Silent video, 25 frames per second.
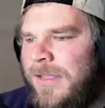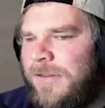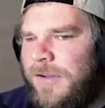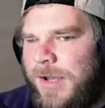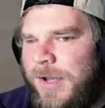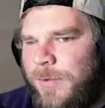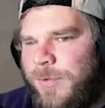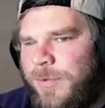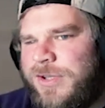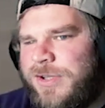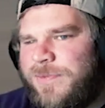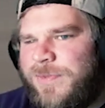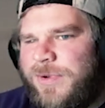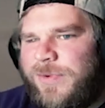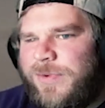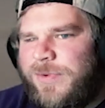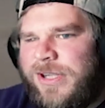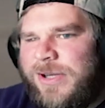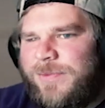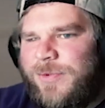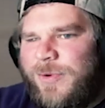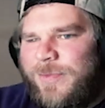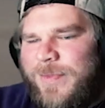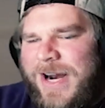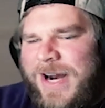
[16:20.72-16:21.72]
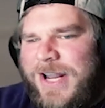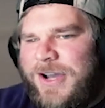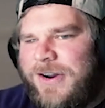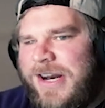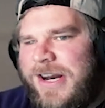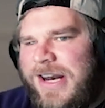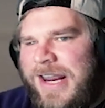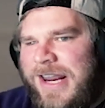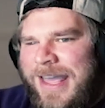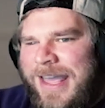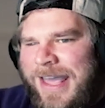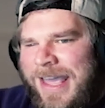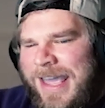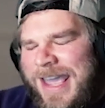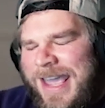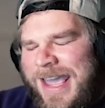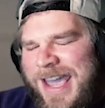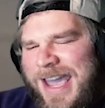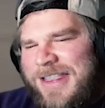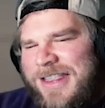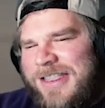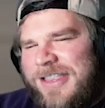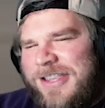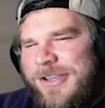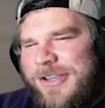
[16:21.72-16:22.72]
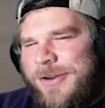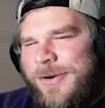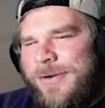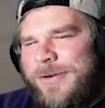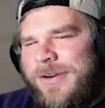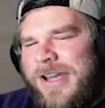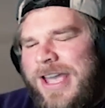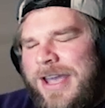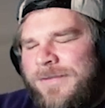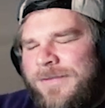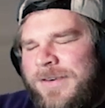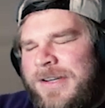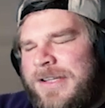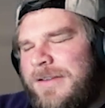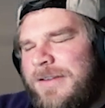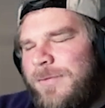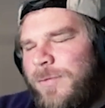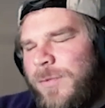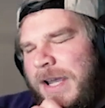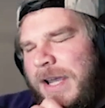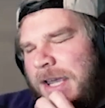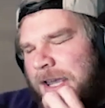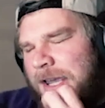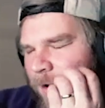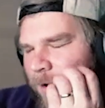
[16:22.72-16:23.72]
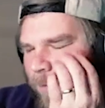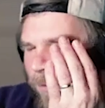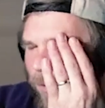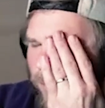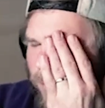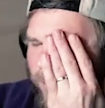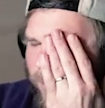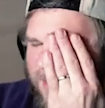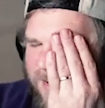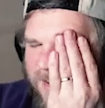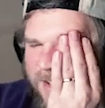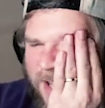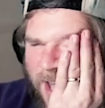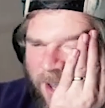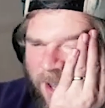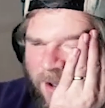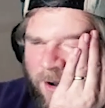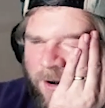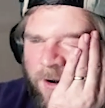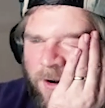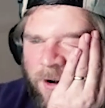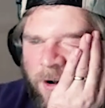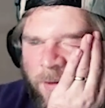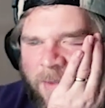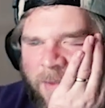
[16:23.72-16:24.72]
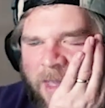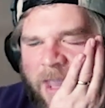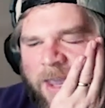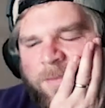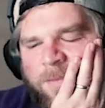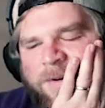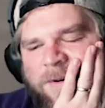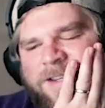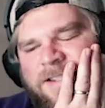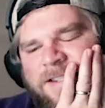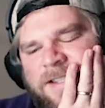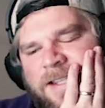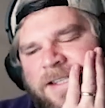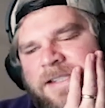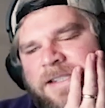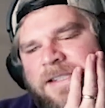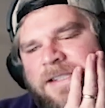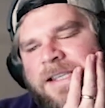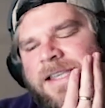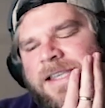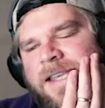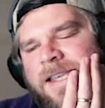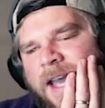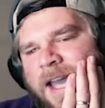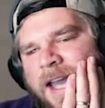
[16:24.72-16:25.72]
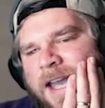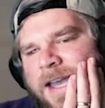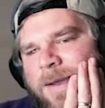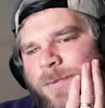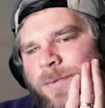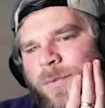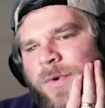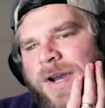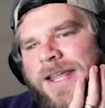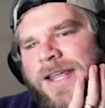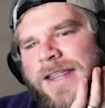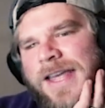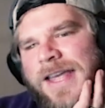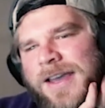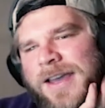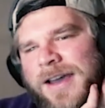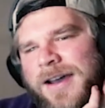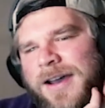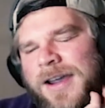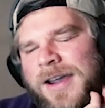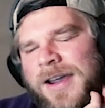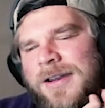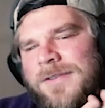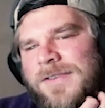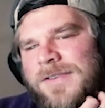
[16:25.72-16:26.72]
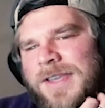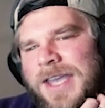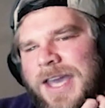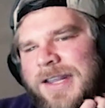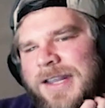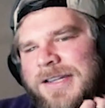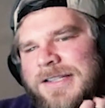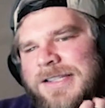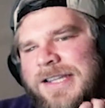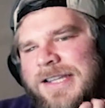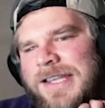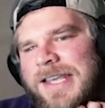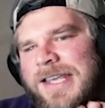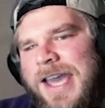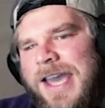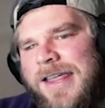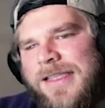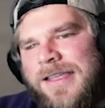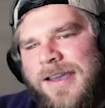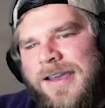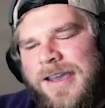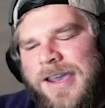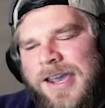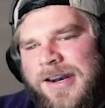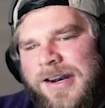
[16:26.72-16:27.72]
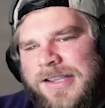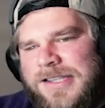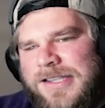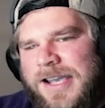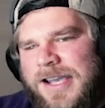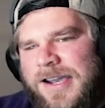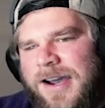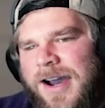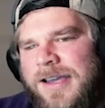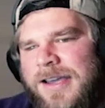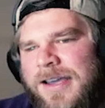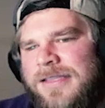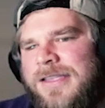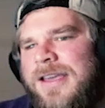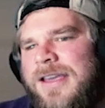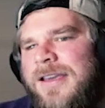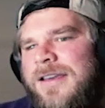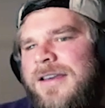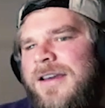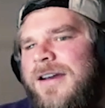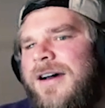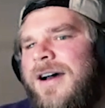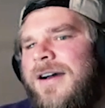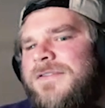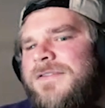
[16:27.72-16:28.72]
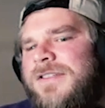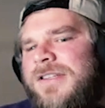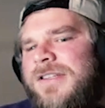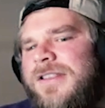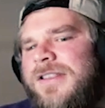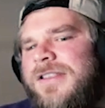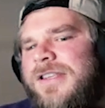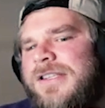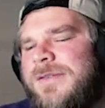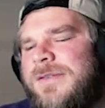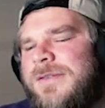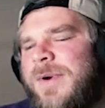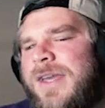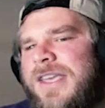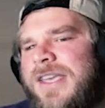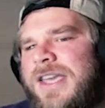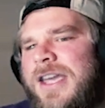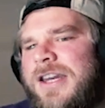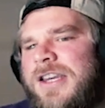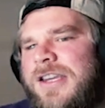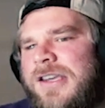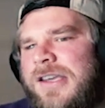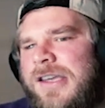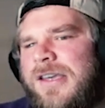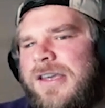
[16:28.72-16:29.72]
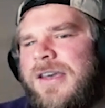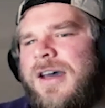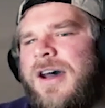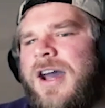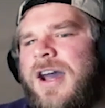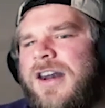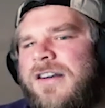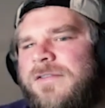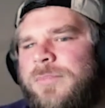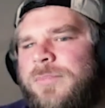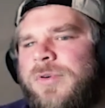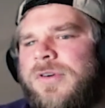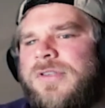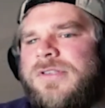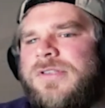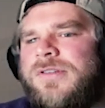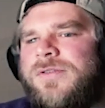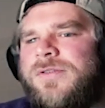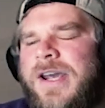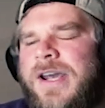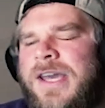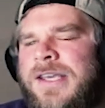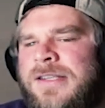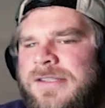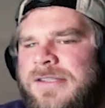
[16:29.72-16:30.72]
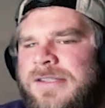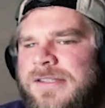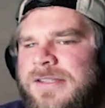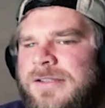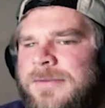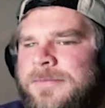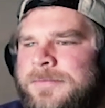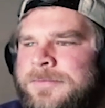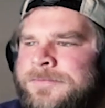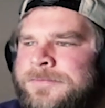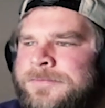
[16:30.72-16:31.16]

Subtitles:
Like, would you be willing to put money on it? And every week I'm always like, oh man, but is this the game where they kind of get it together? And it's like, I think after this weekend, you can kind of put it to rest.